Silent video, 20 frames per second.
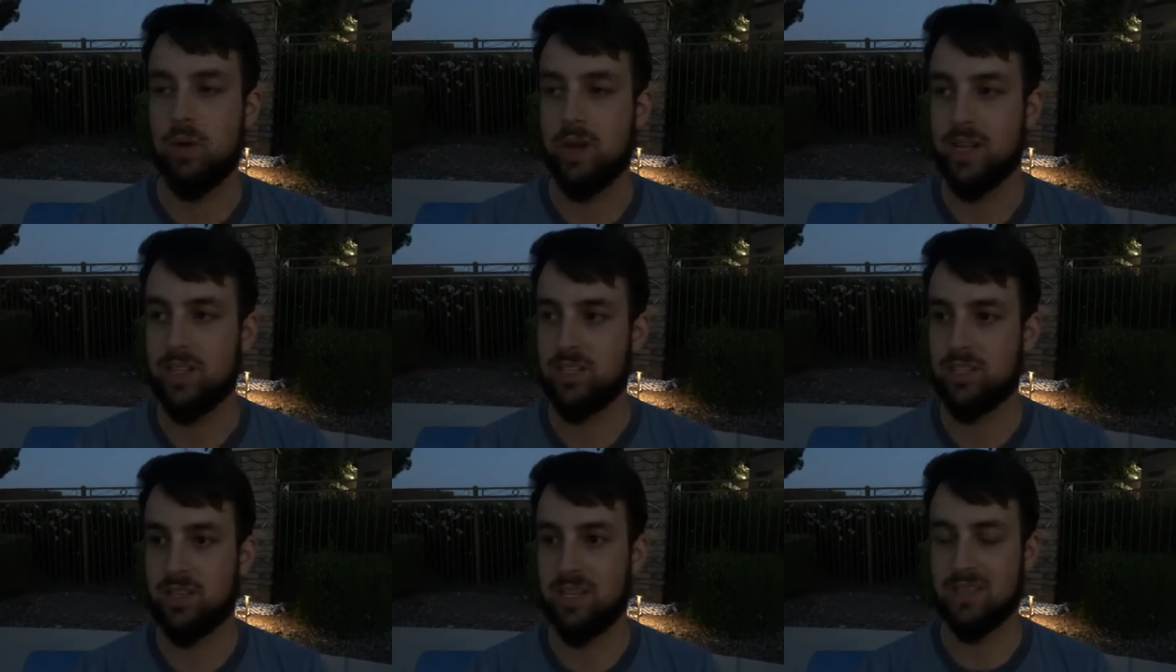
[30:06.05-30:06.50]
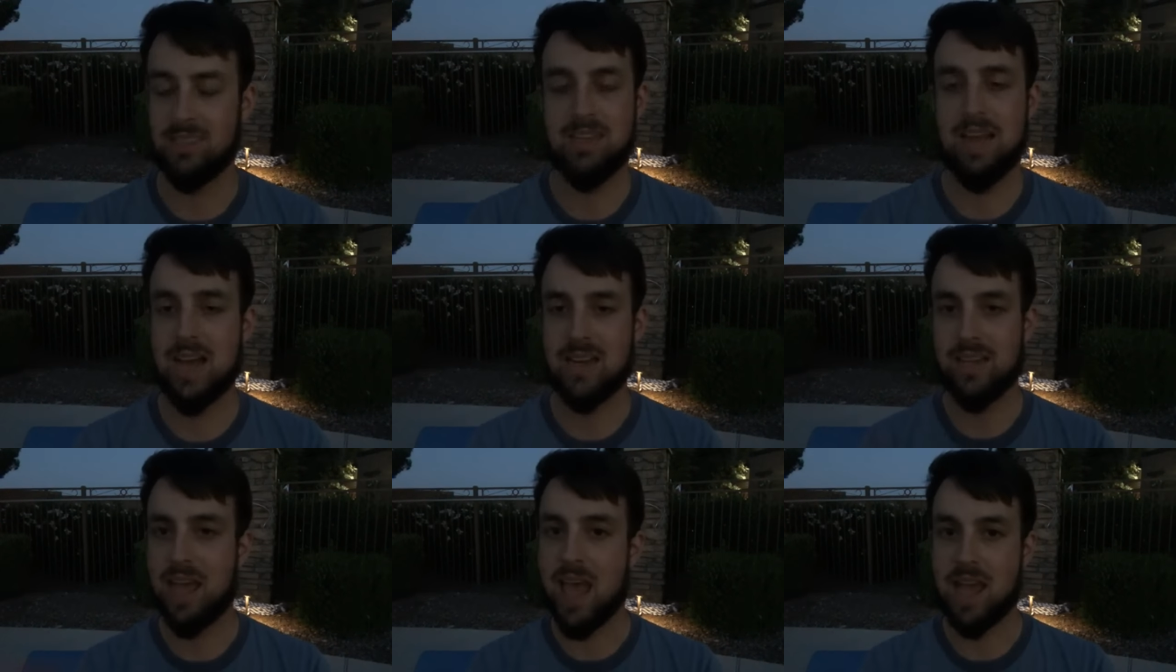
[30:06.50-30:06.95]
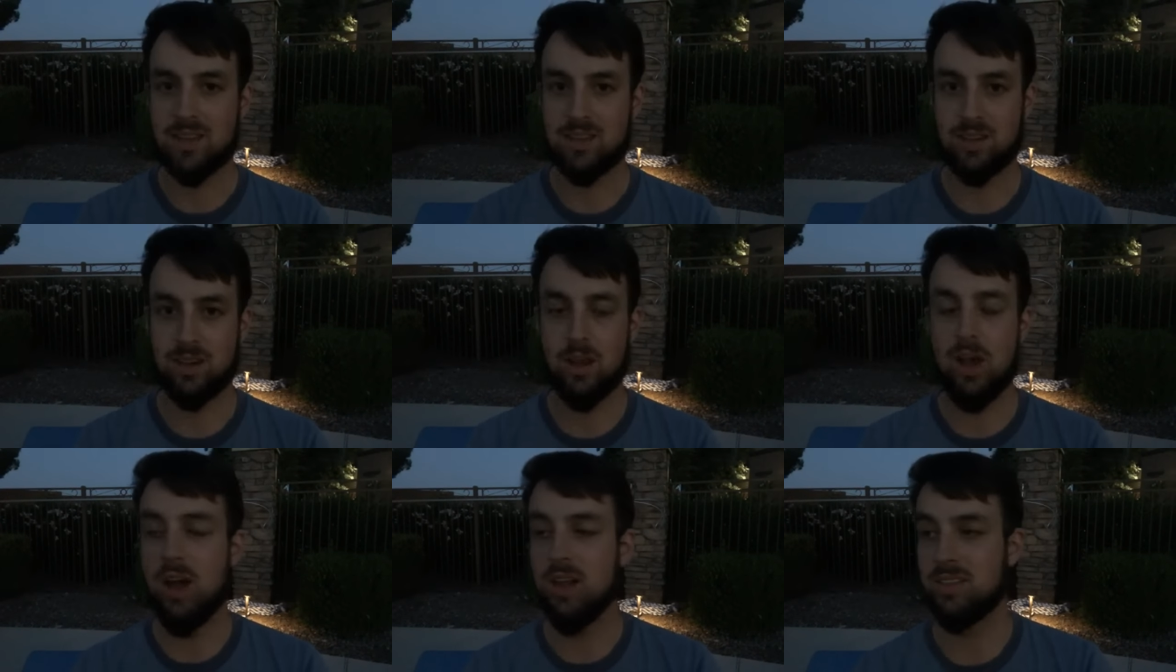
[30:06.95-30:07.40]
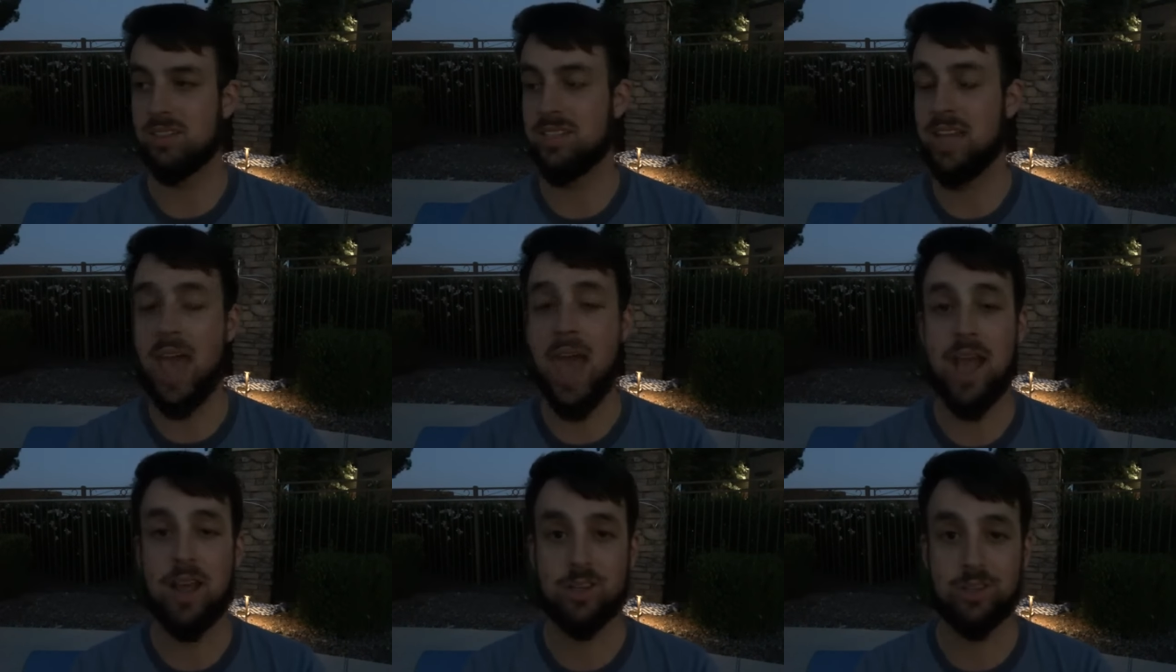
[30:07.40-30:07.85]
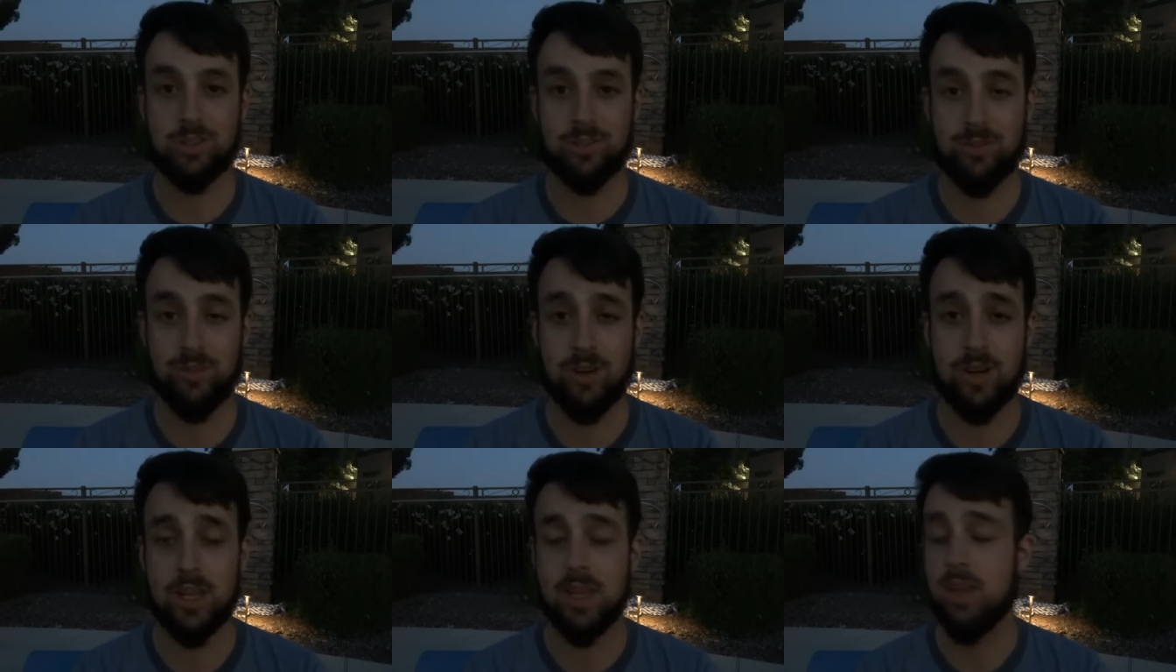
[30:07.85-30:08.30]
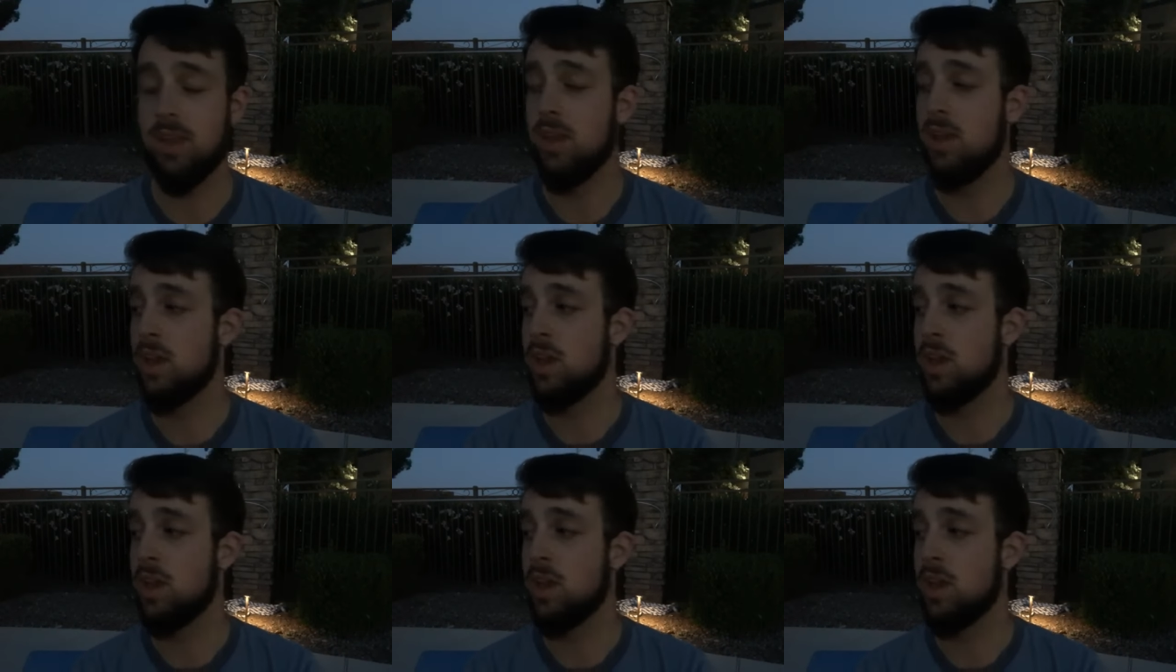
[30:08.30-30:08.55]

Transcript: It's, it's not taxed at all, it's tax free.